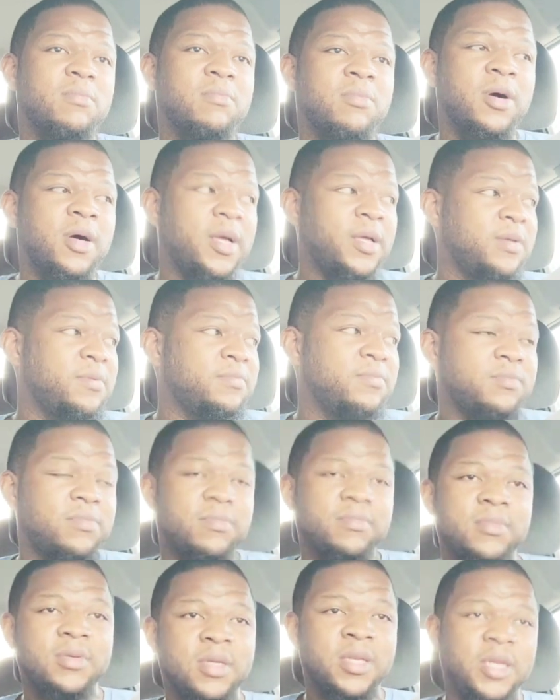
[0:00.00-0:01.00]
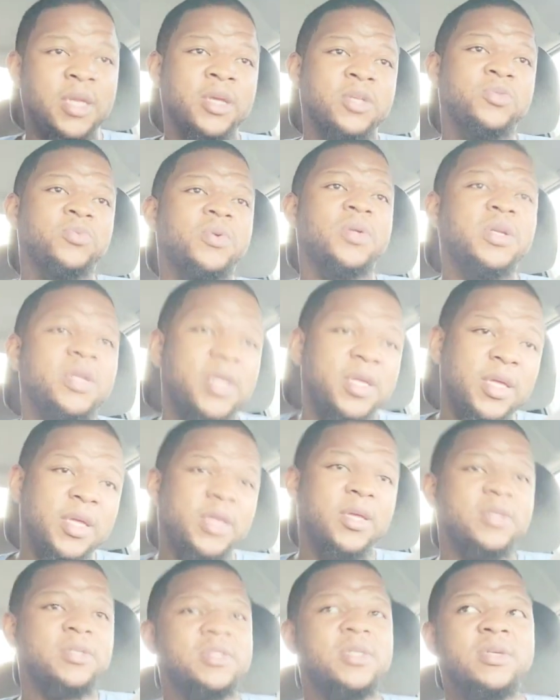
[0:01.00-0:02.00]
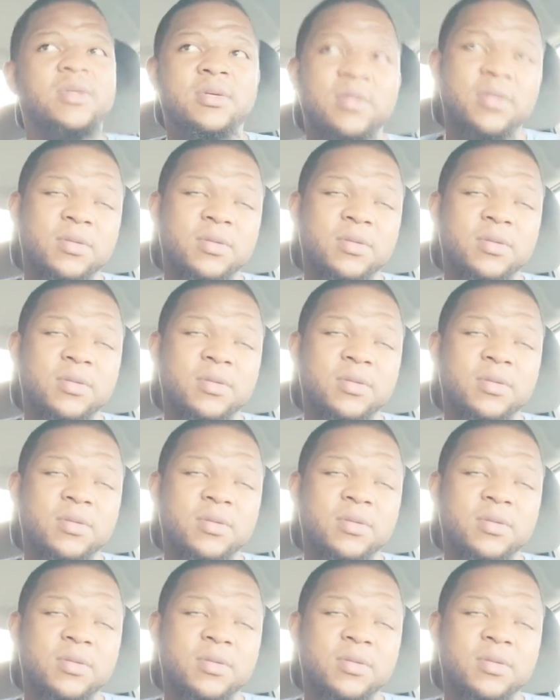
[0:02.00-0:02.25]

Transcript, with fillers: But it is what it is.